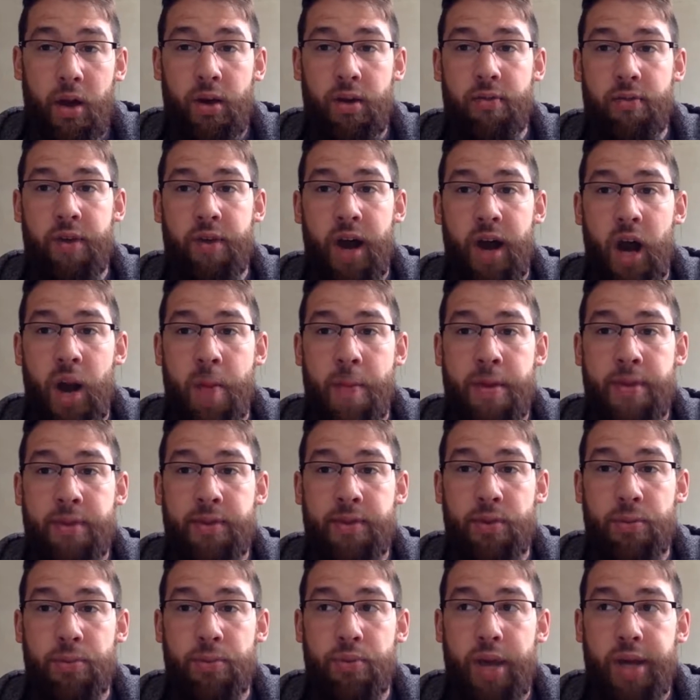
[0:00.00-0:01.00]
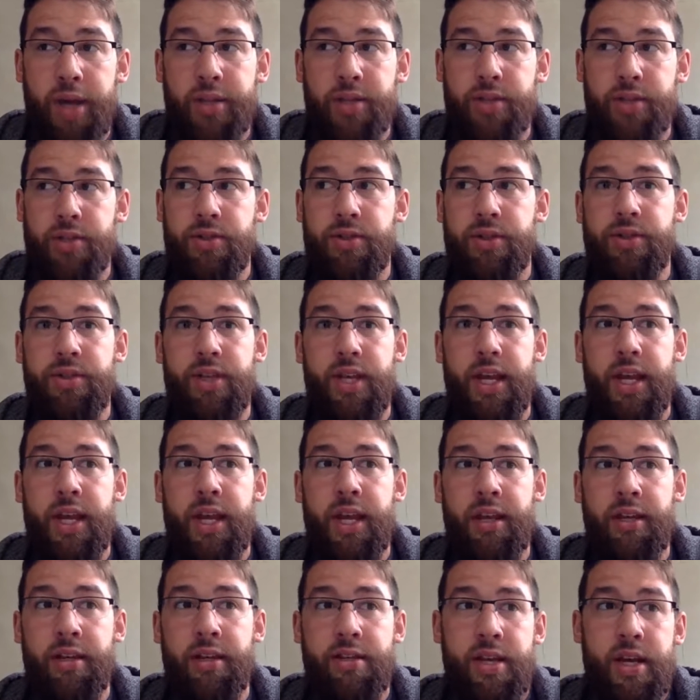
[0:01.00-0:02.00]
environmental pressures
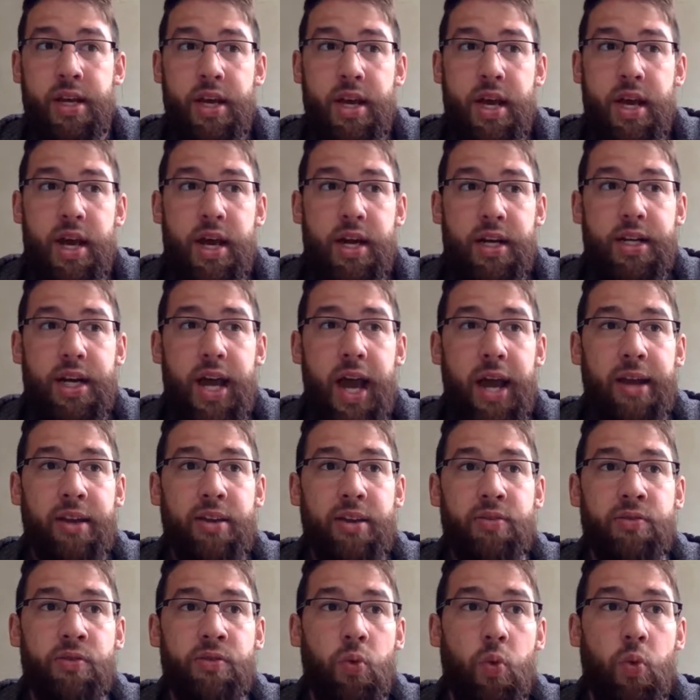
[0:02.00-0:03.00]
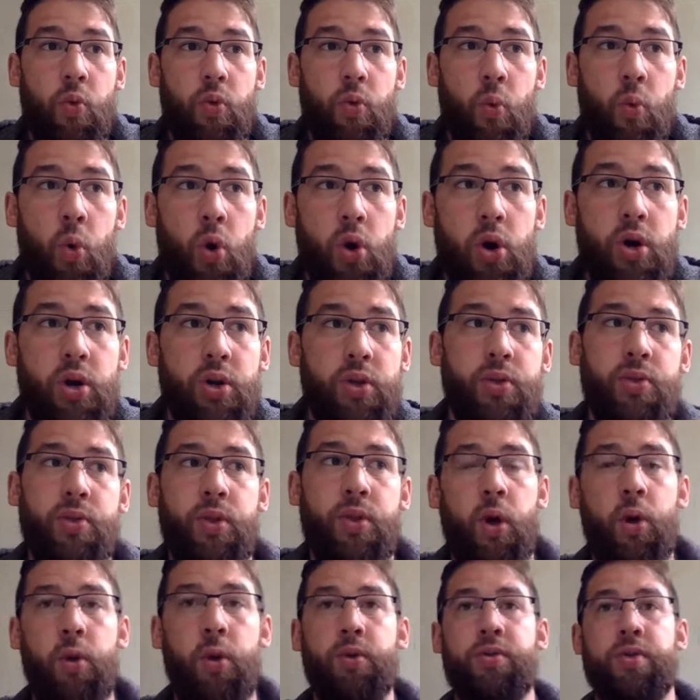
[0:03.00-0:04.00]
and kind of work
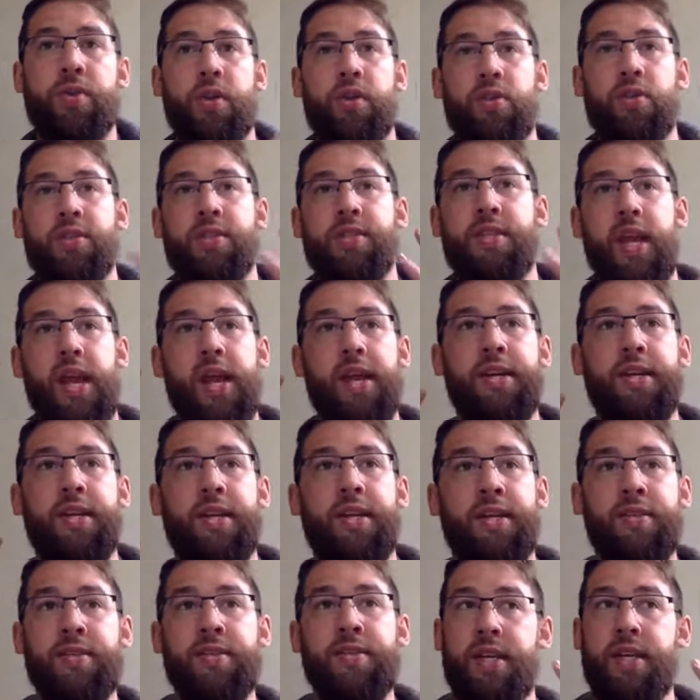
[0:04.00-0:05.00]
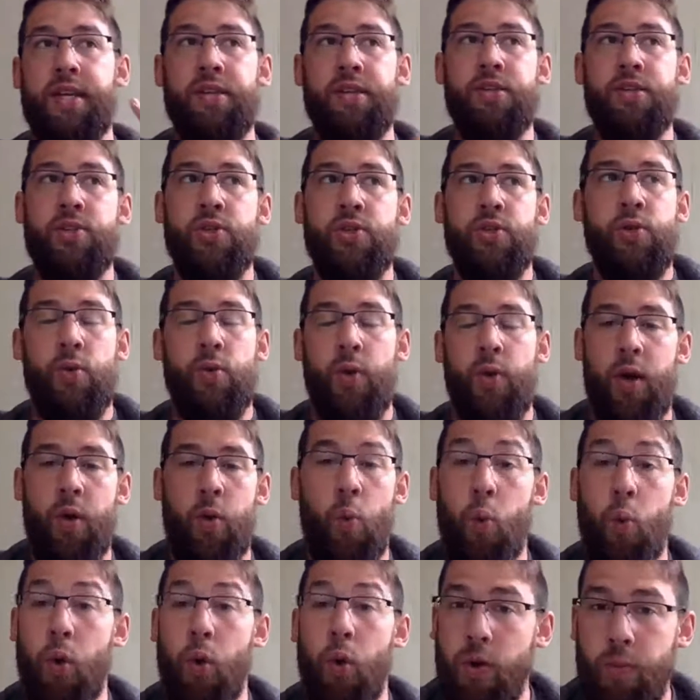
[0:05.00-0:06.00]
those understandings into a
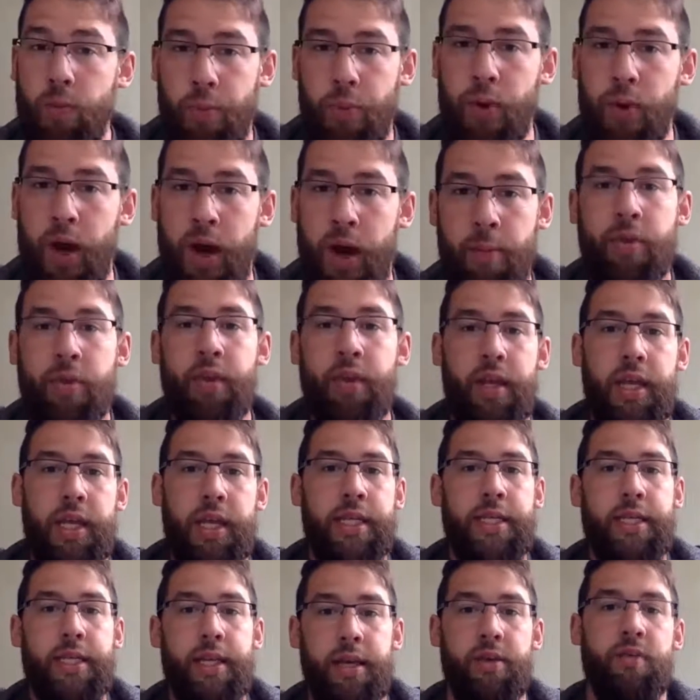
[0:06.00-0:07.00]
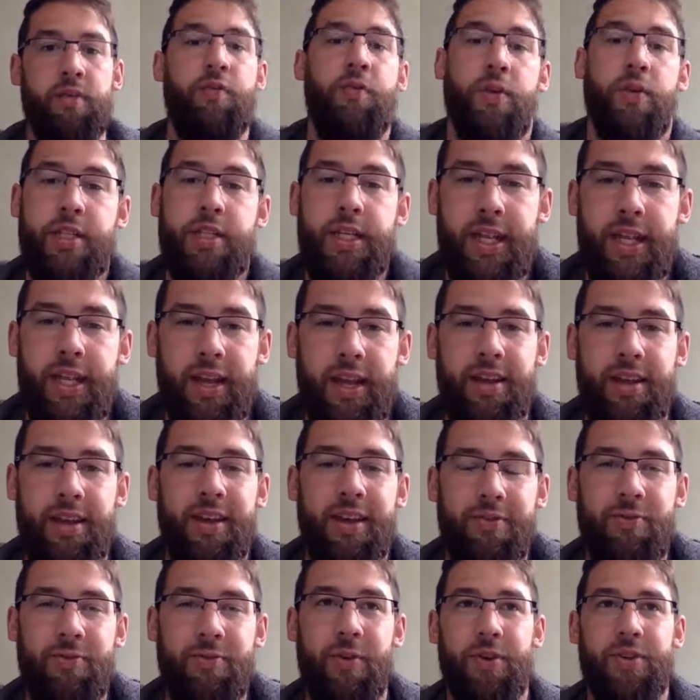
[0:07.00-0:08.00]
word prompt. Hint, hint for today
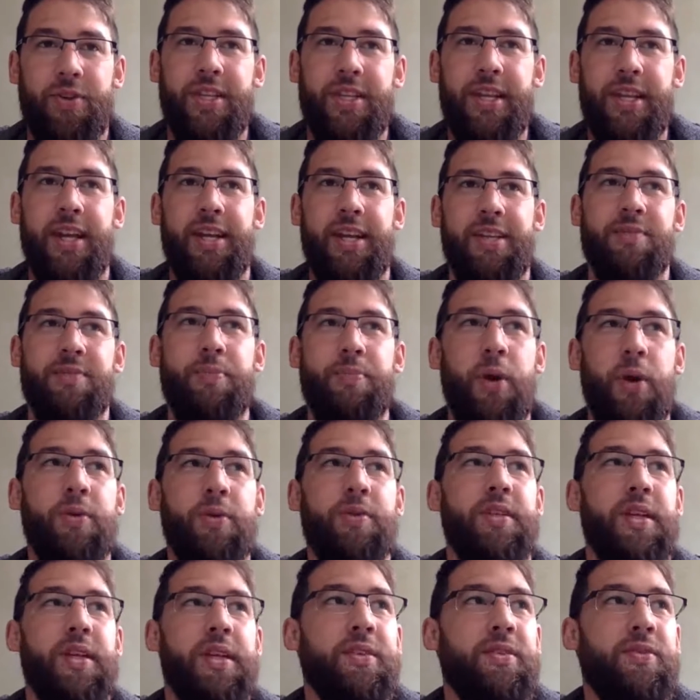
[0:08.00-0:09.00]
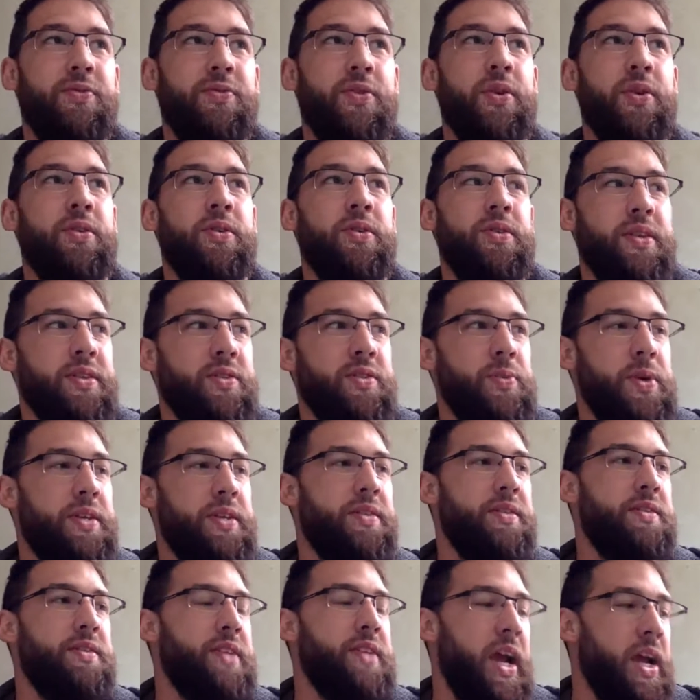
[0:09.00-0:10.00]
for today's postings for this
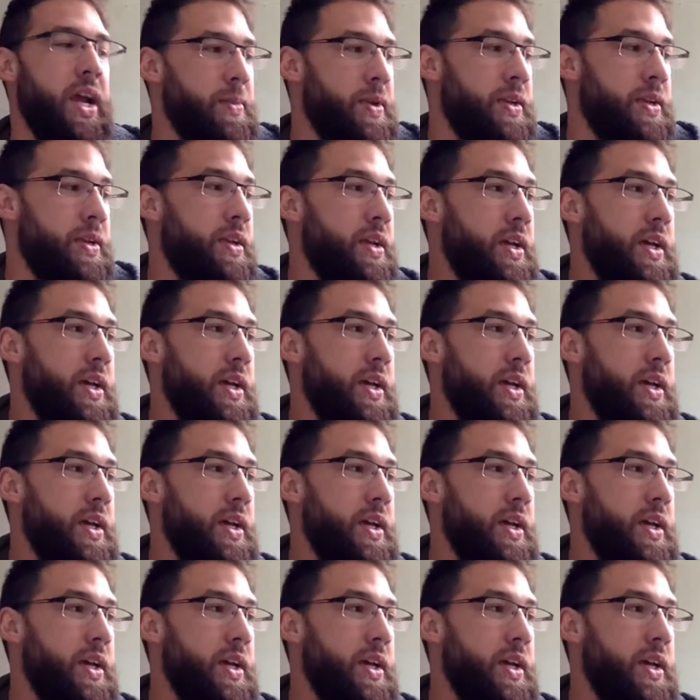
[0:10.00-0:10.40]
week's assignment.